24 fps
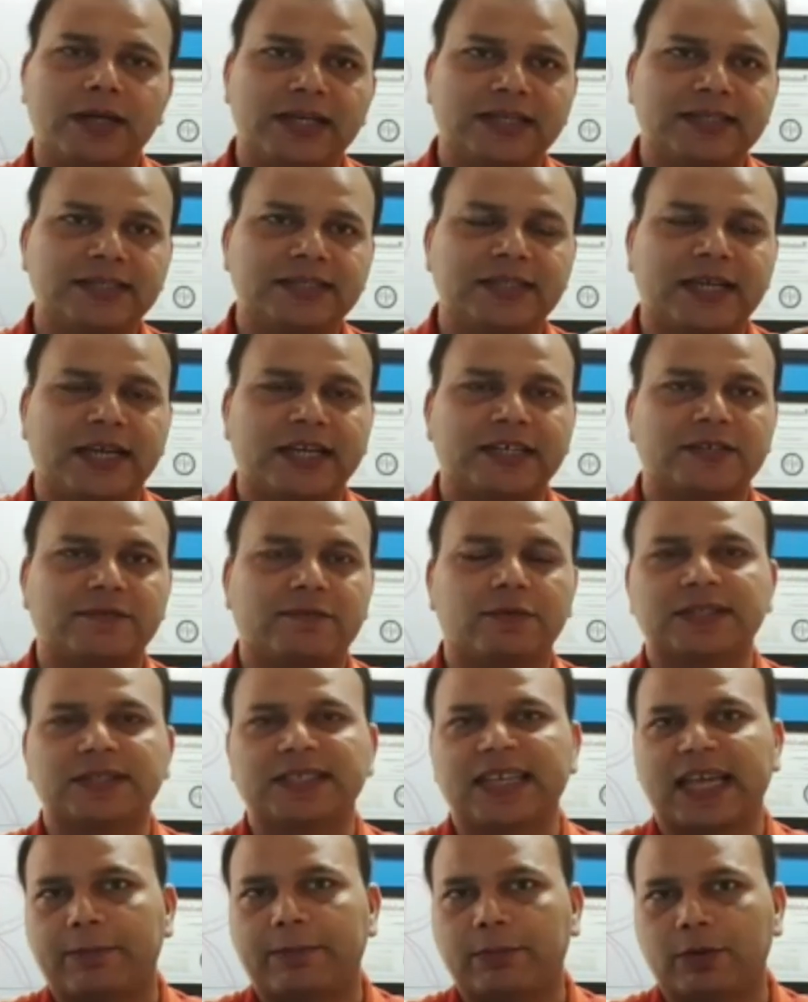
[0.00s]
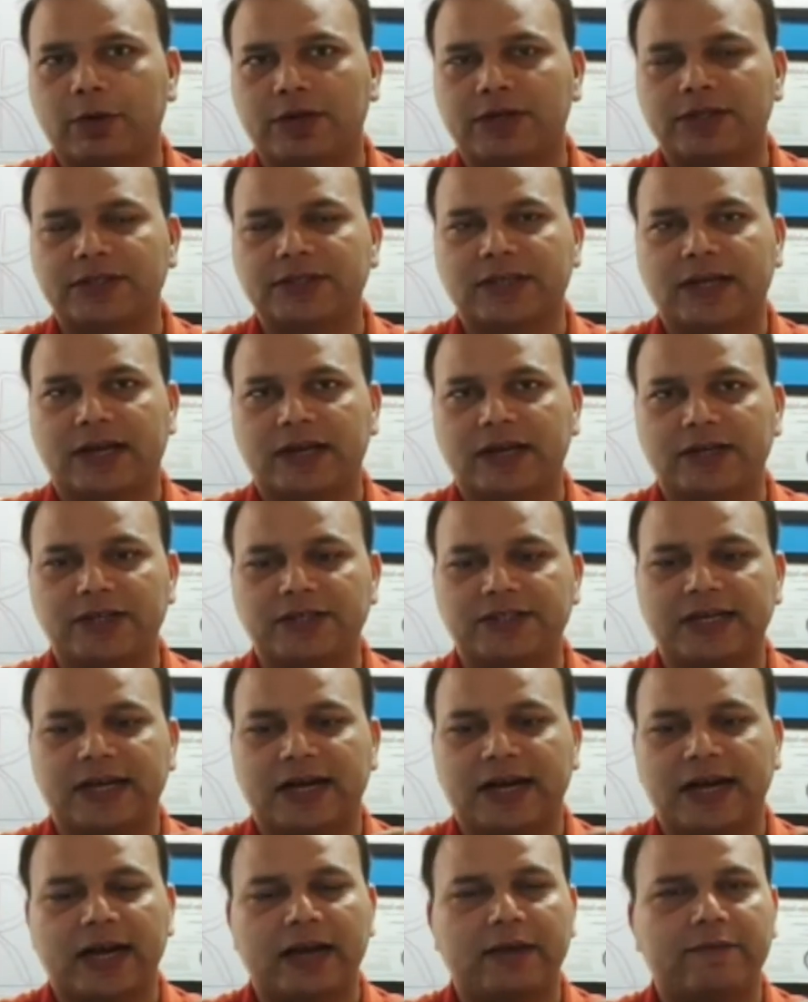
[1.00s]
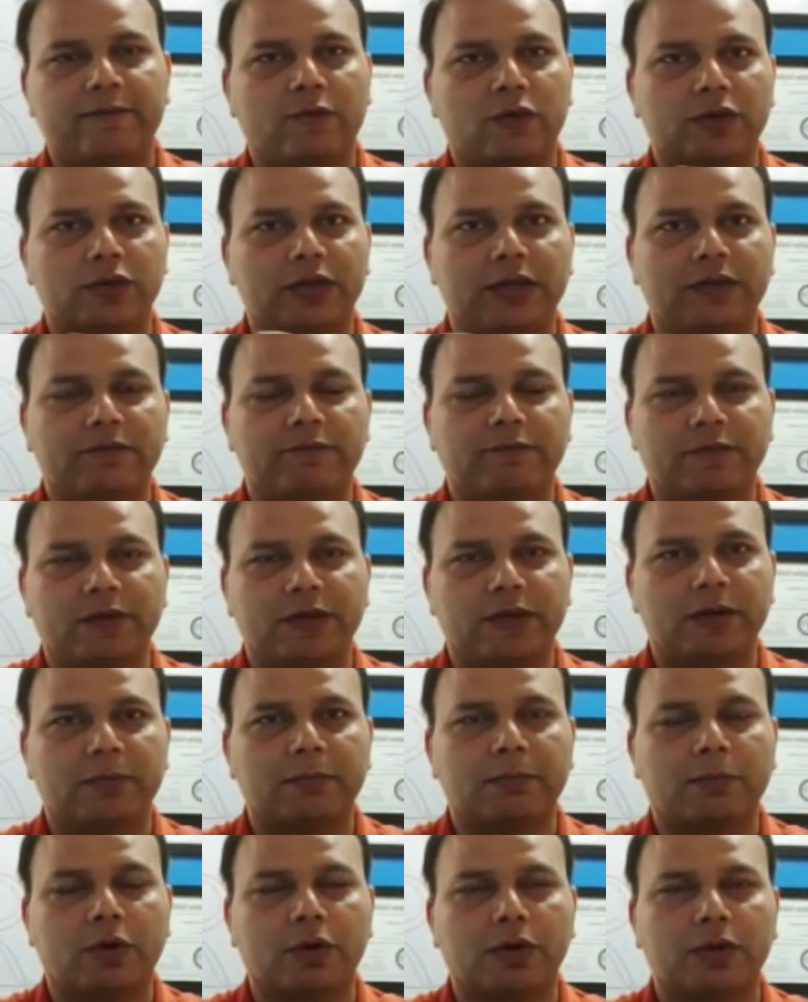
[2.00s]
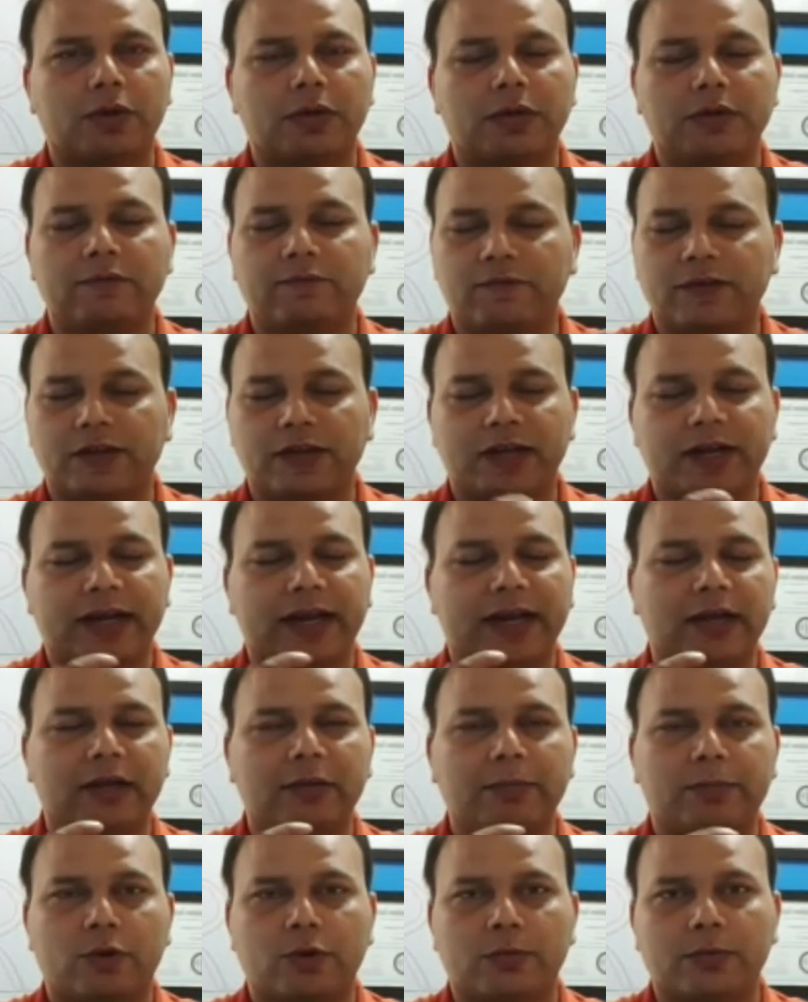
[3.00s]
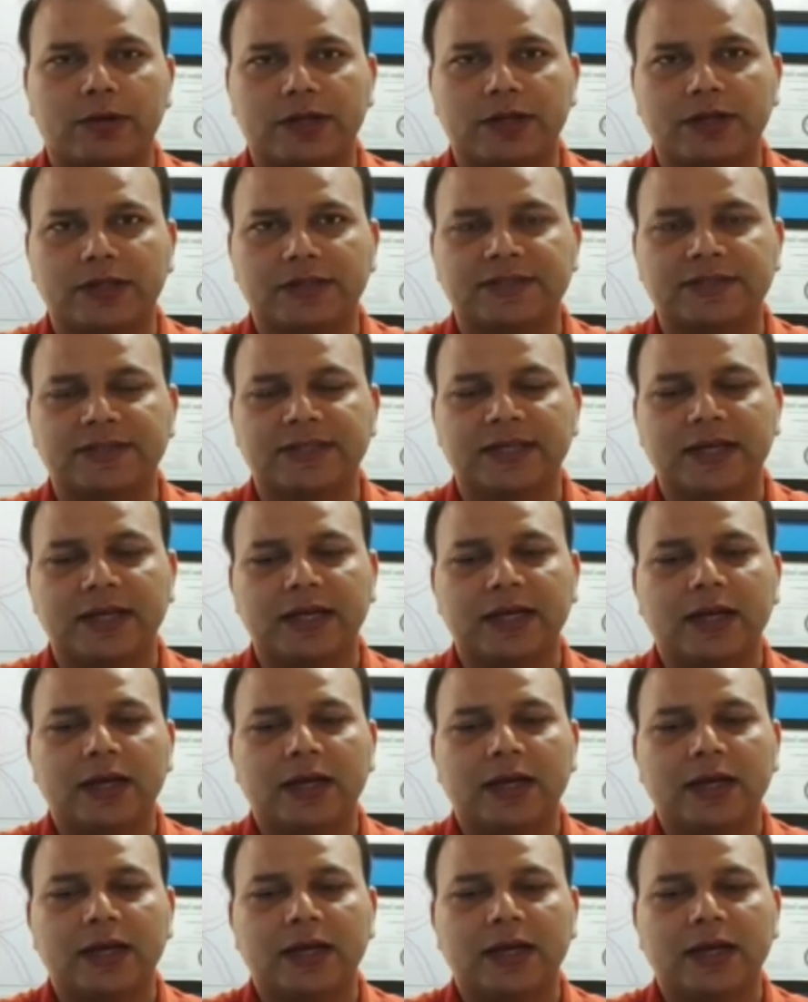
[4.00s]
S stands for scapular dyskinesia, I for the inferior border, inferior angle prominence,